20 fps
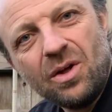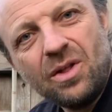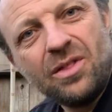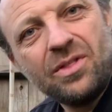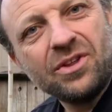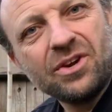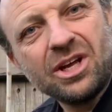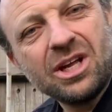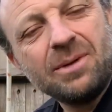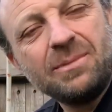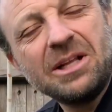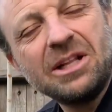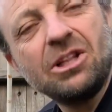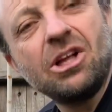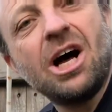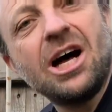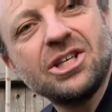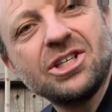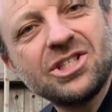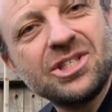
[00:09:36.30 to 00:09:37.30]
they're gonna be
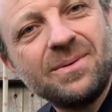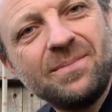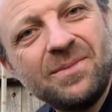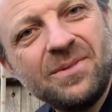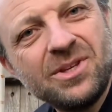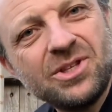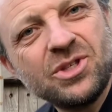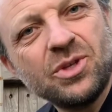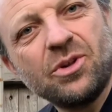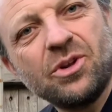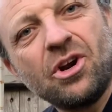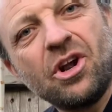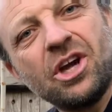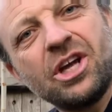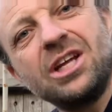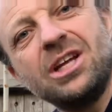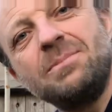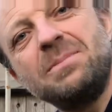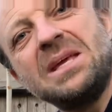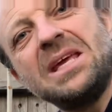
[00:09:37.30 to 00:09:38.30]
lost. So they're not
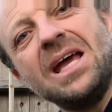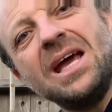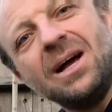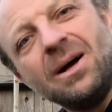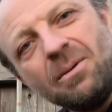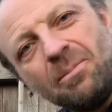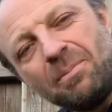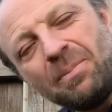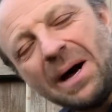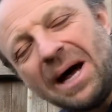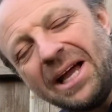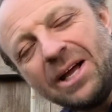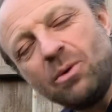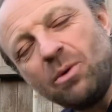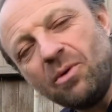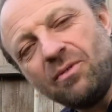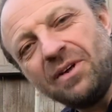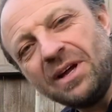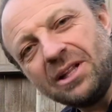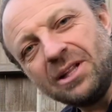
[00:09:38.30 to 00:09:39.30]
gonna be
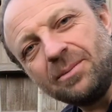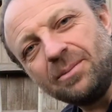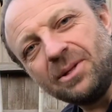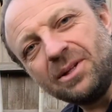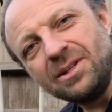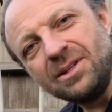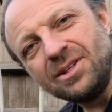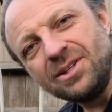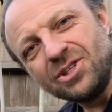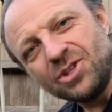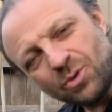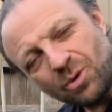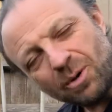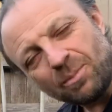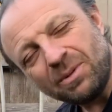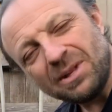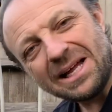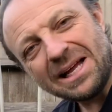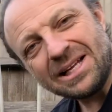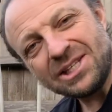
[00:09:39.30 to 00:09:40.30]
bioavailable to our
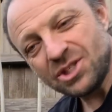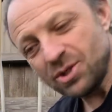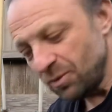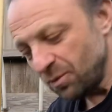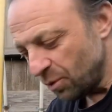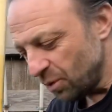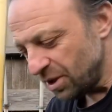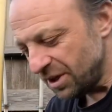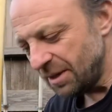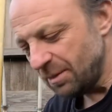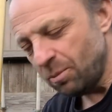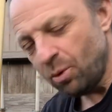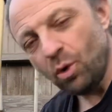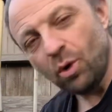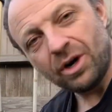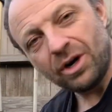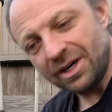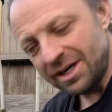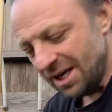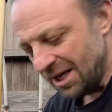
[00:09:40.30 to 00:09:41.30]
plants. So really
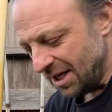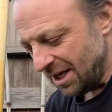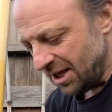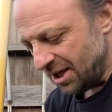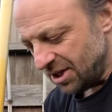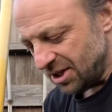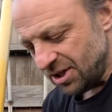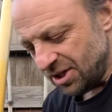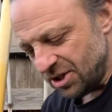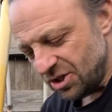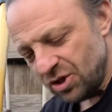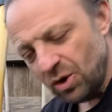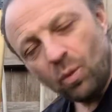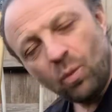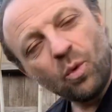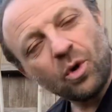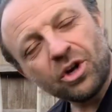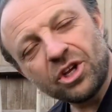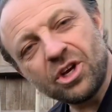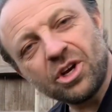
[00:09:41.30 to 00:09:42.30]
important, don't
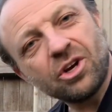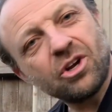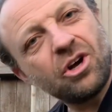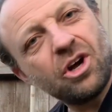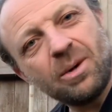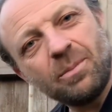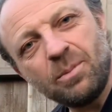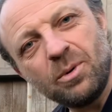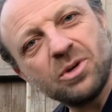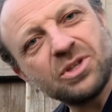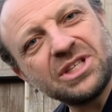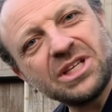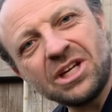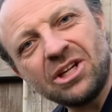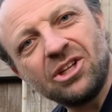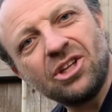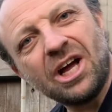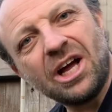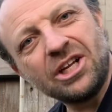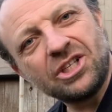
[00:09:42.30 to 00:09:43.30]
work your compost in
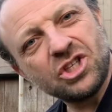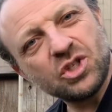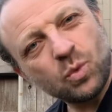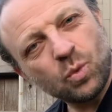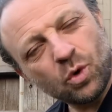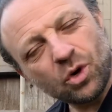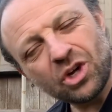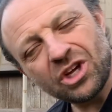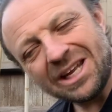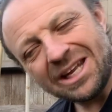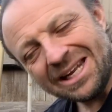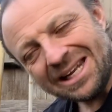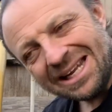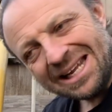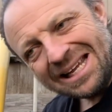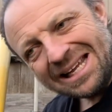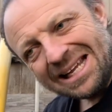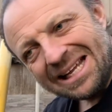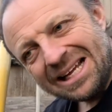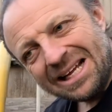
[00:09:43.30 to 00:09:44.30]
a lot. Just work it in
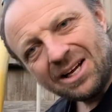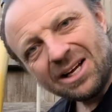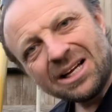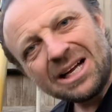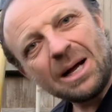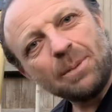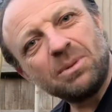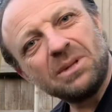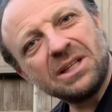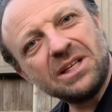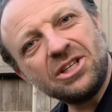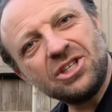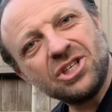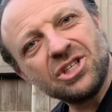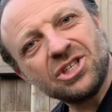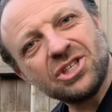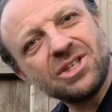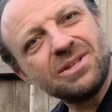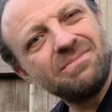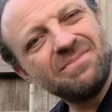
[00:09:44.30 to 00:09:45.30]
a couple
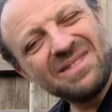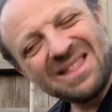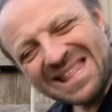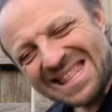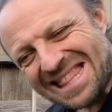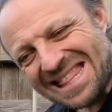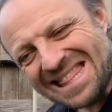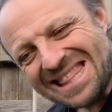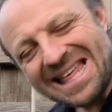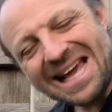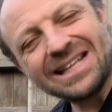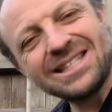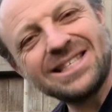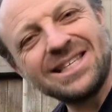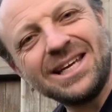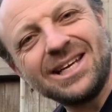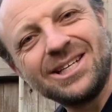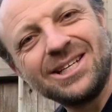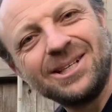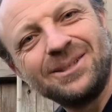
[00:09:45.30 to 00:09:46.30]
inches. That's
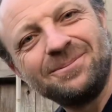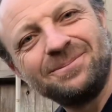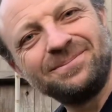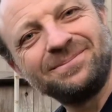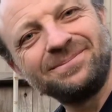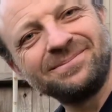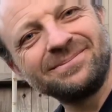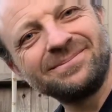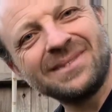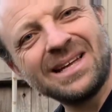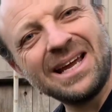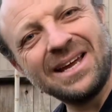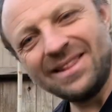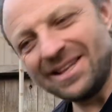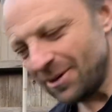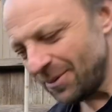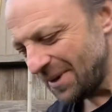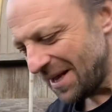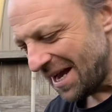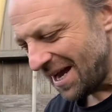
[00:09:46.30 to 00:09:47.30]
it. And
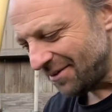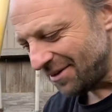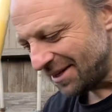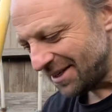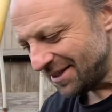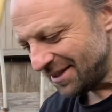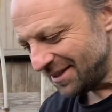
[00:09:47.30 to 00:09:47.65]
there we have it.